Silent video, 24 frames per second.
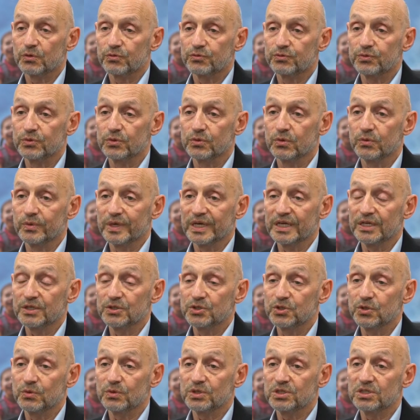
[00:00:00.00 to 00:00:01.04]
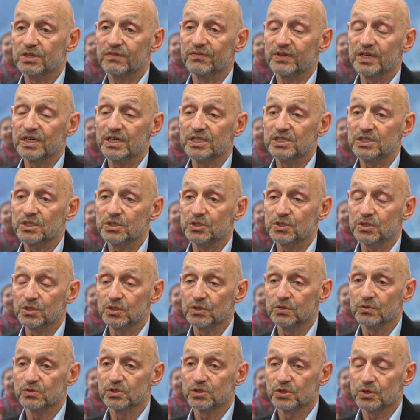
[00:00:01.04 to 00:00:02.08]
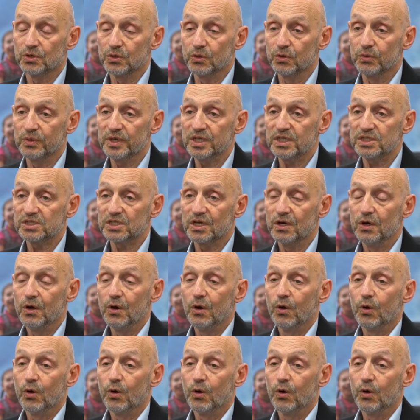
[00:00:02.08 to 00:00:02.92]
through intuitive, easy-to-use GUIs,